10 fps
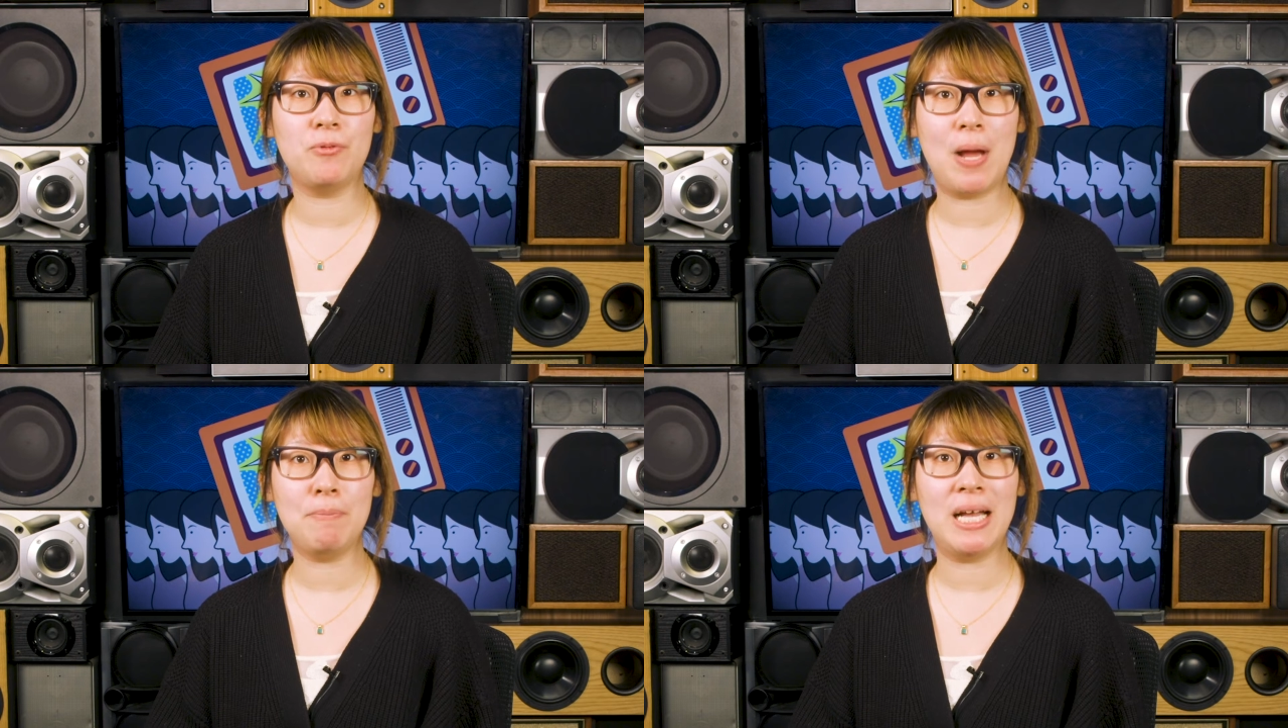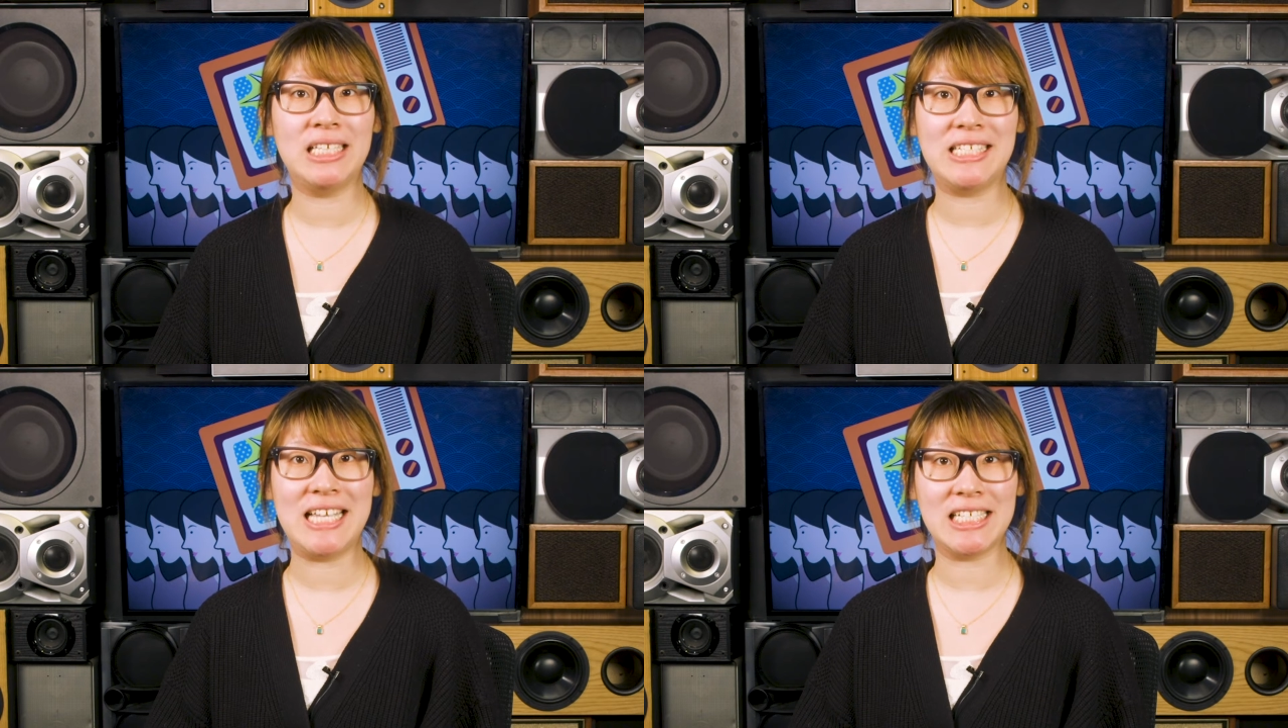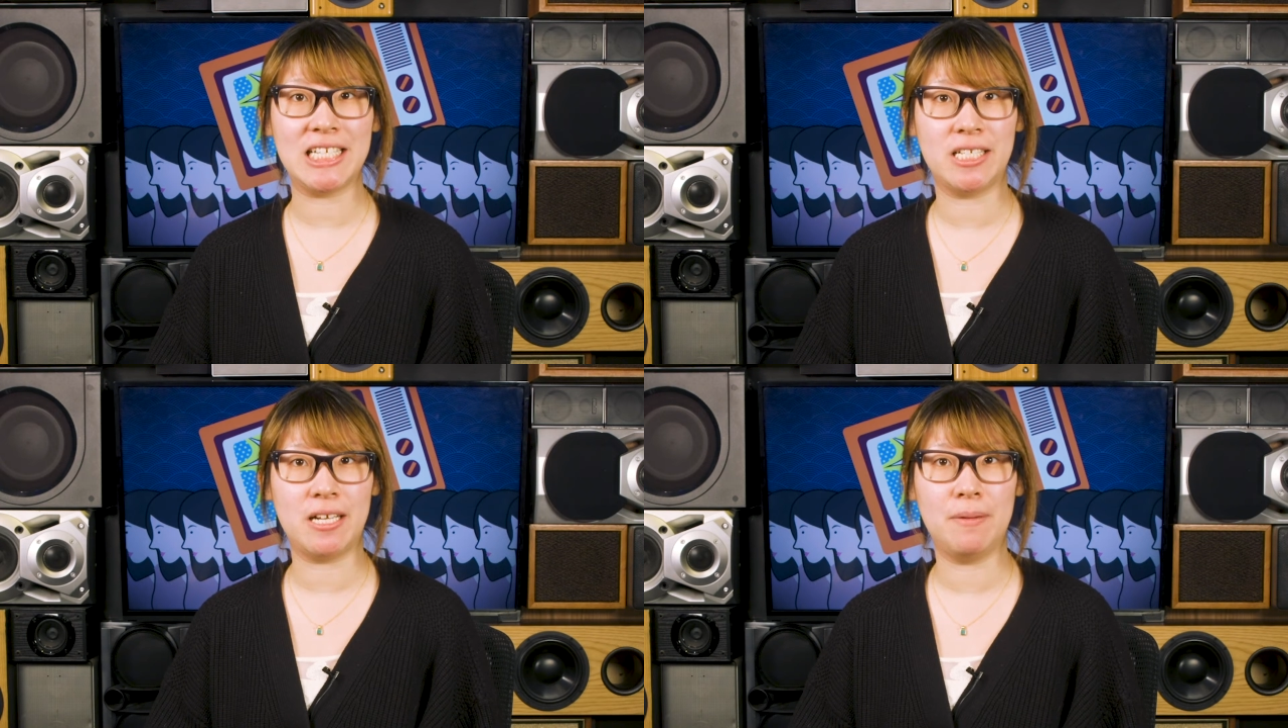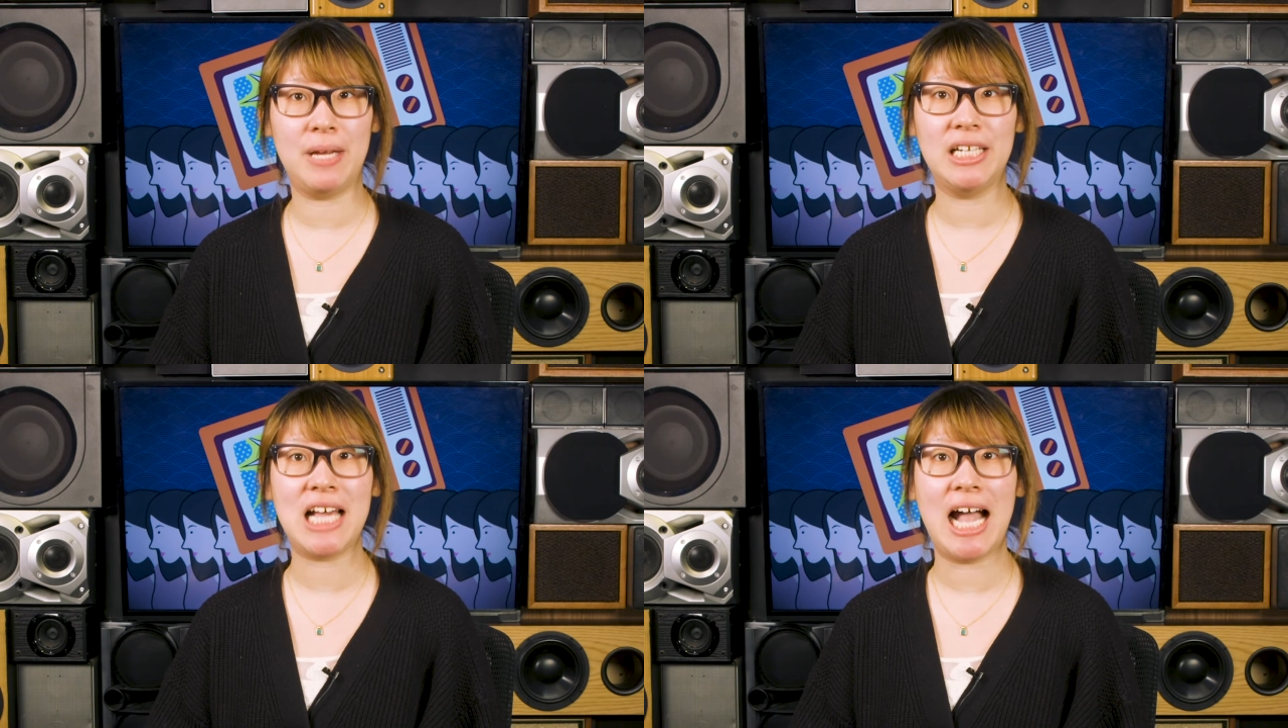rampant sexism
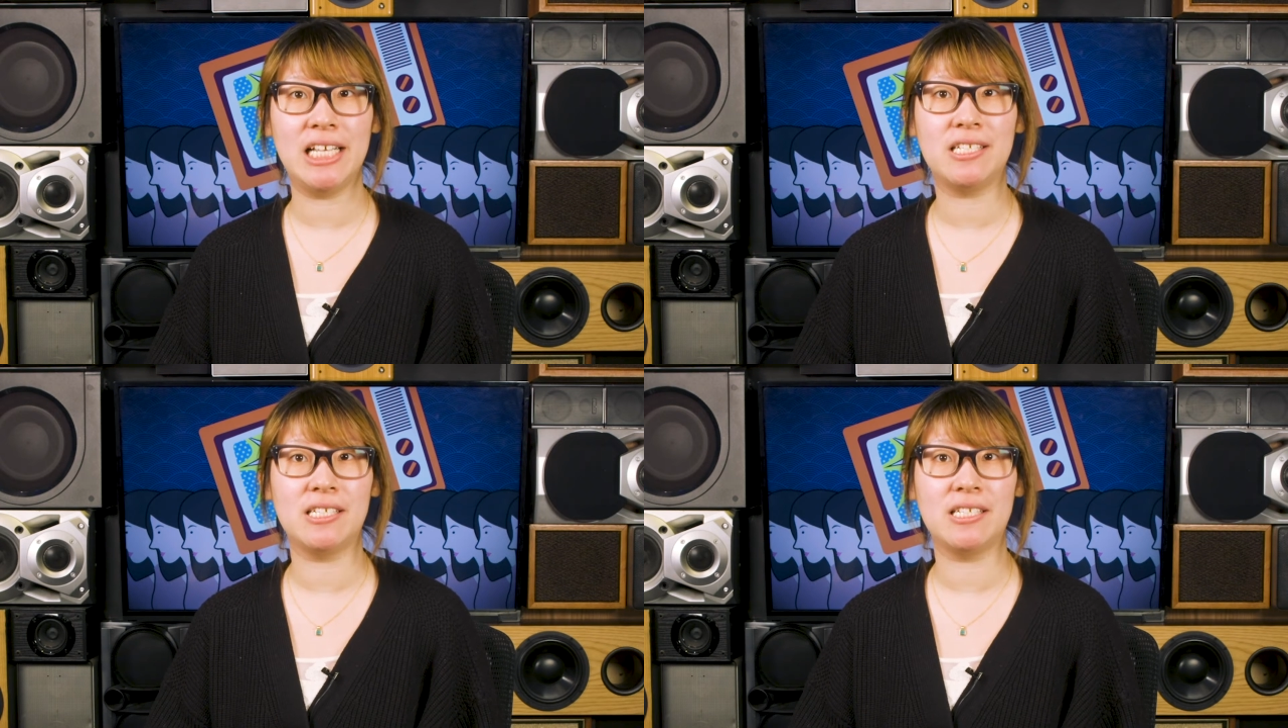in Chinese